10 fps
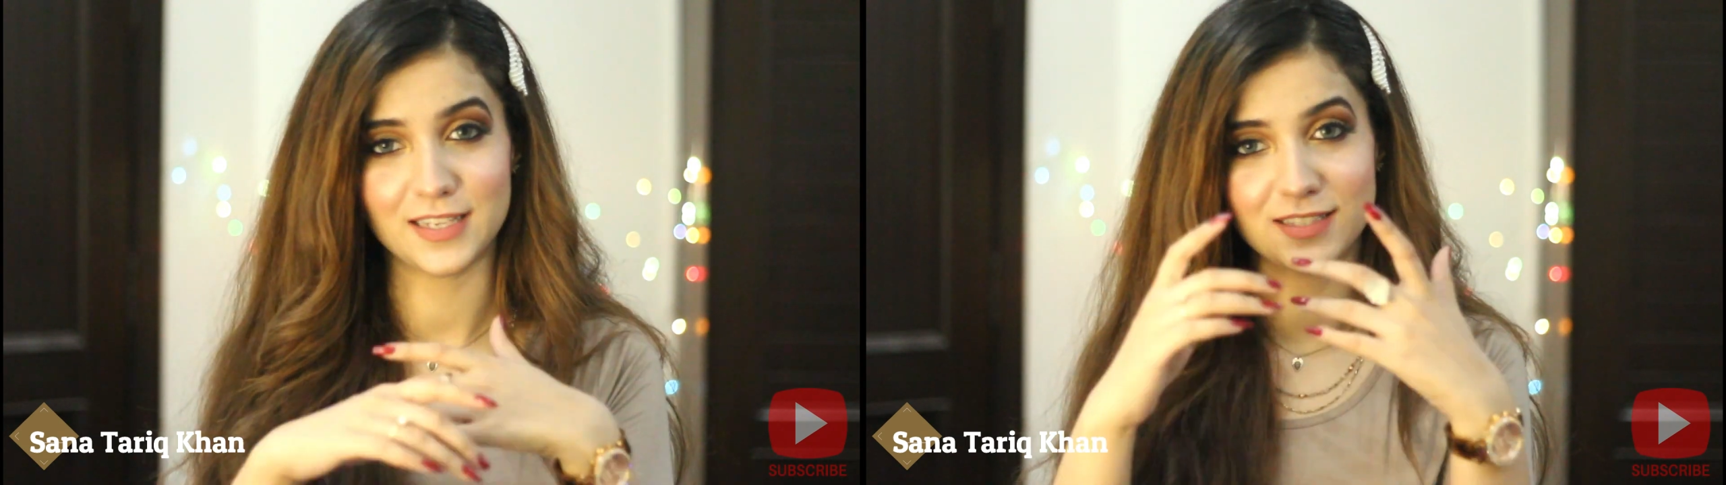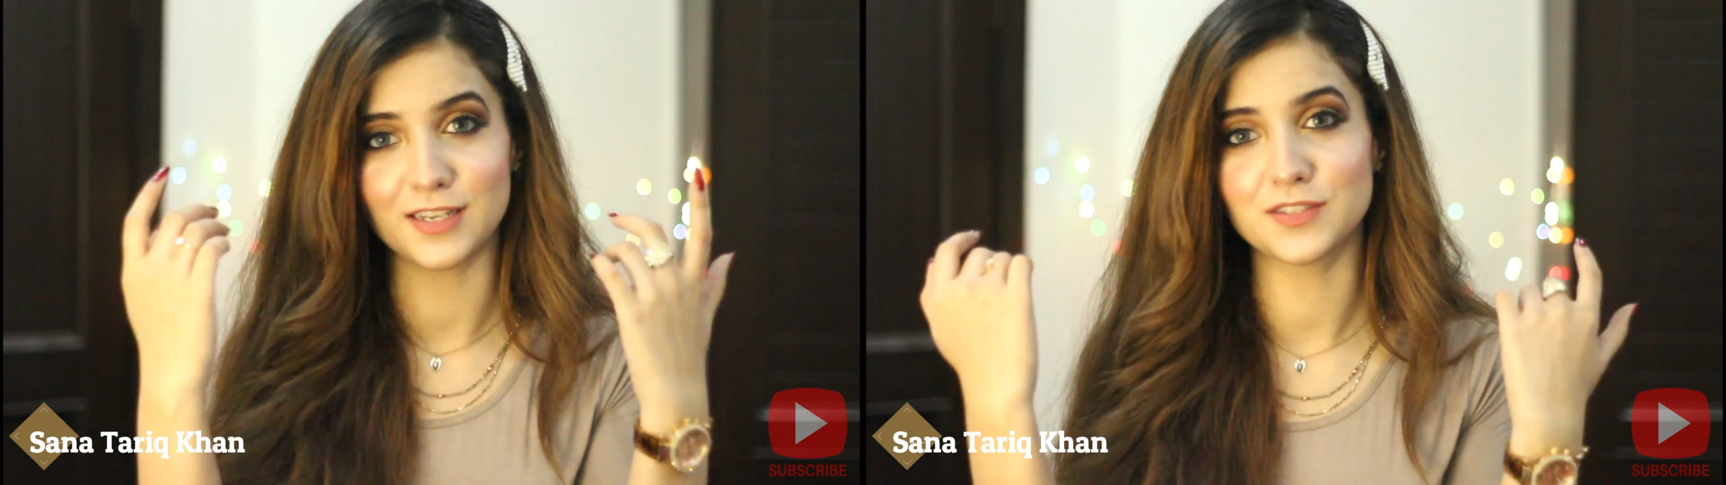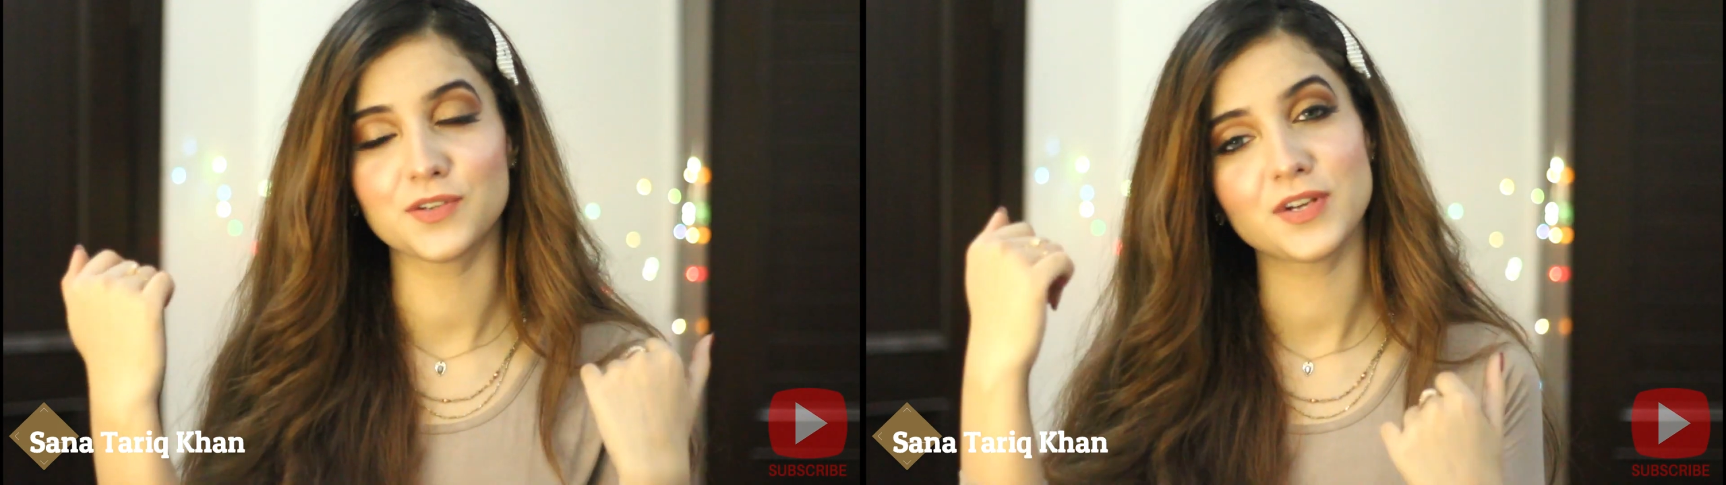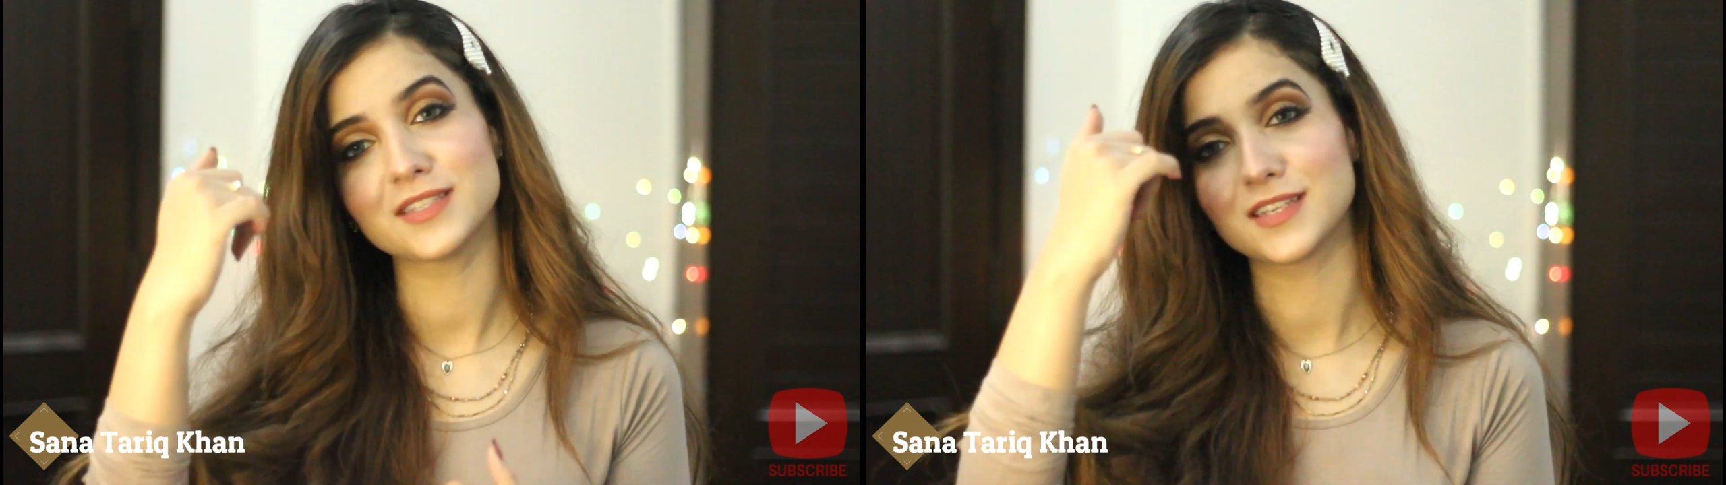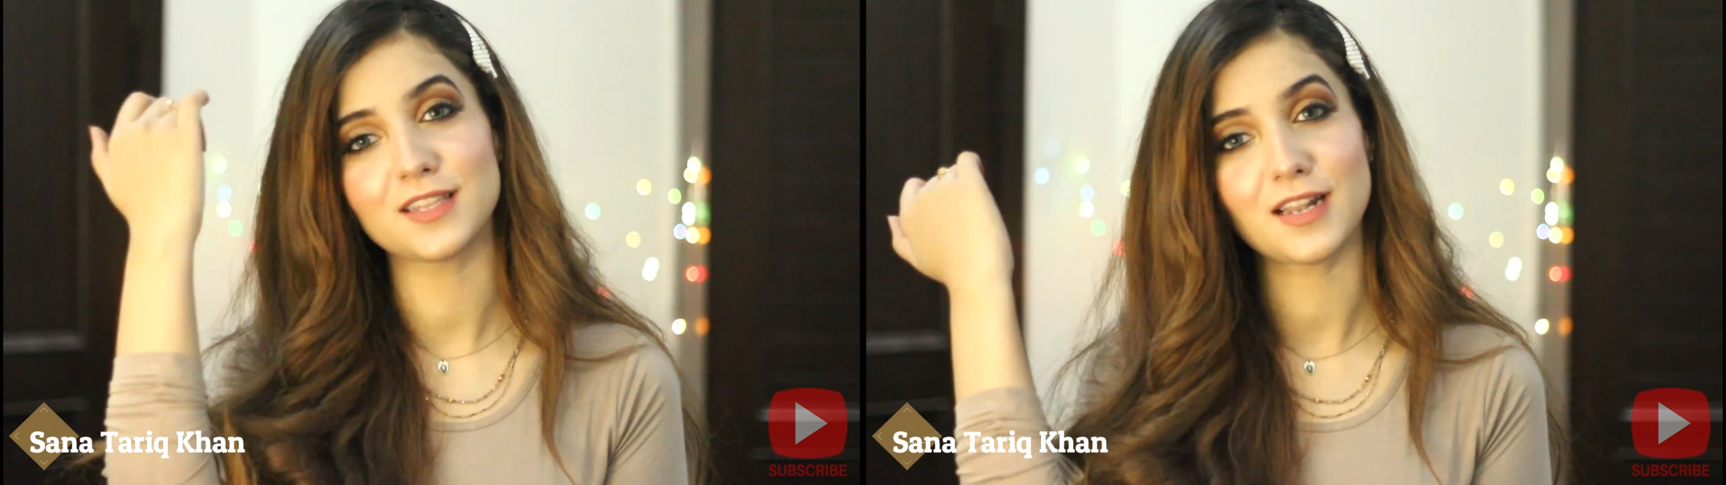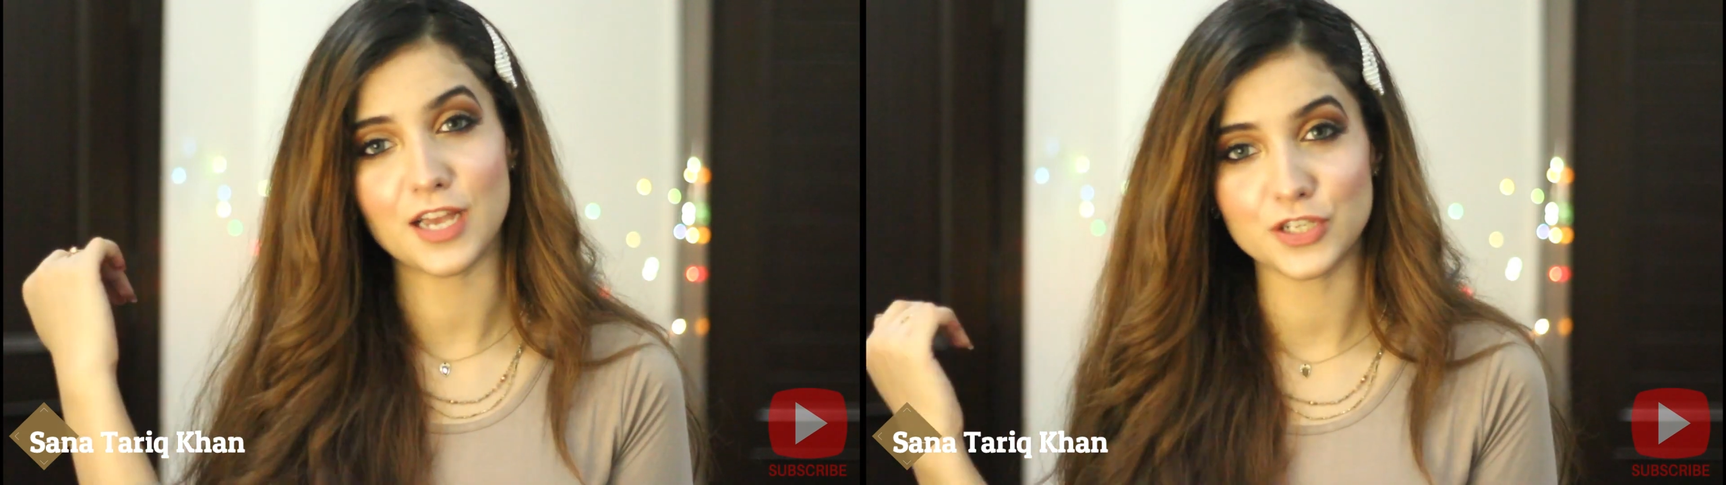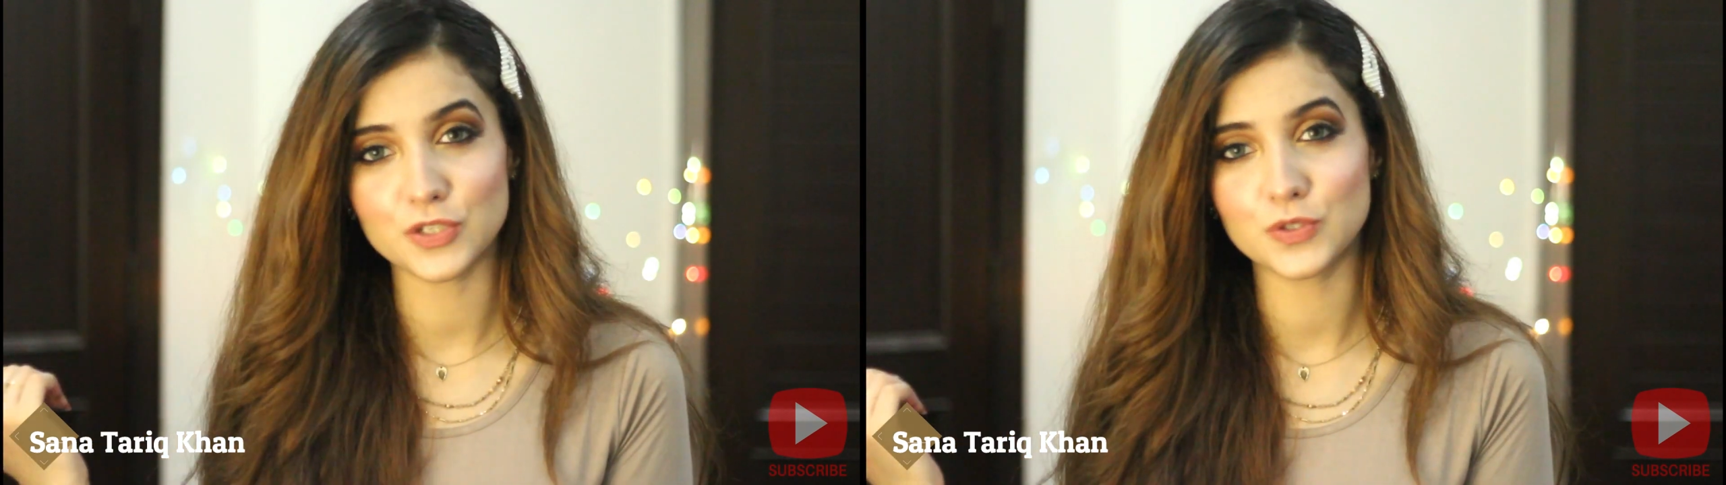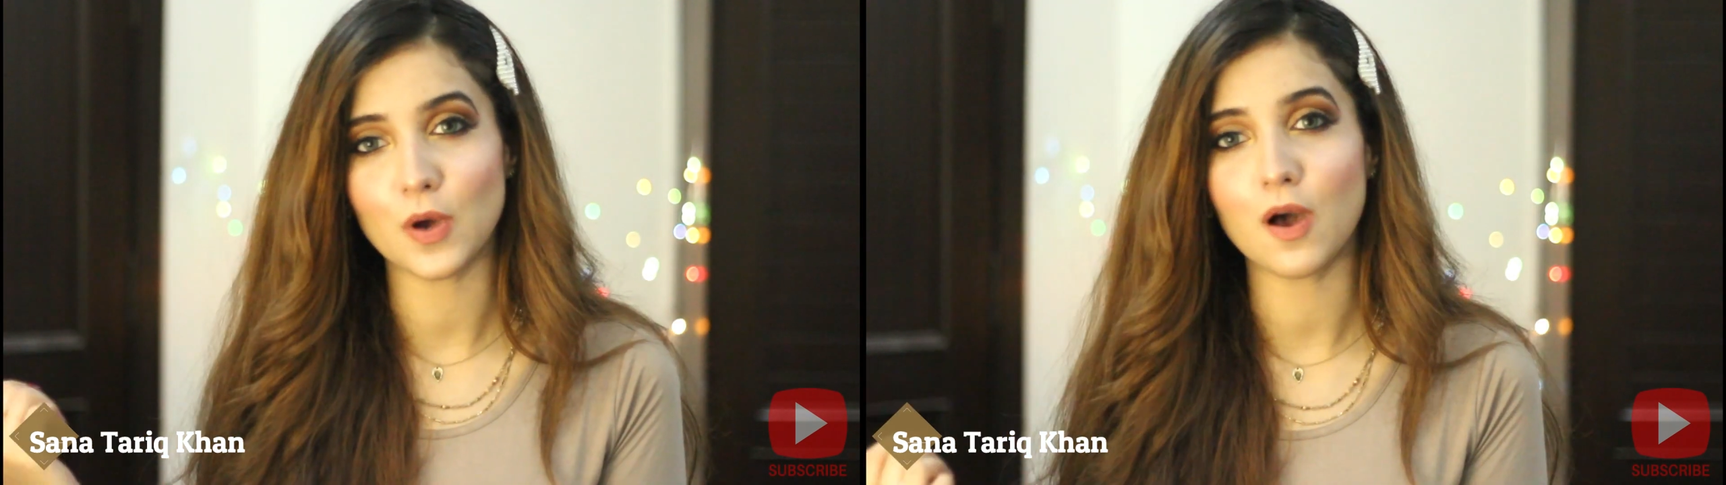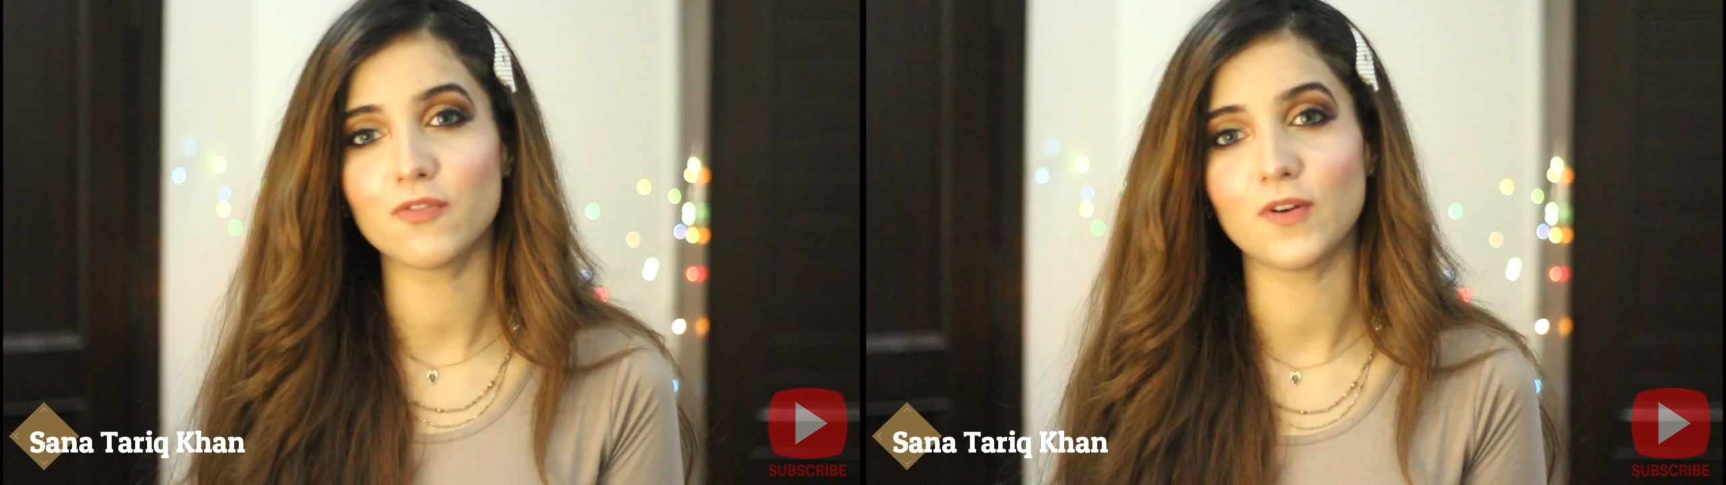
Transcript: accessories and the lashes off,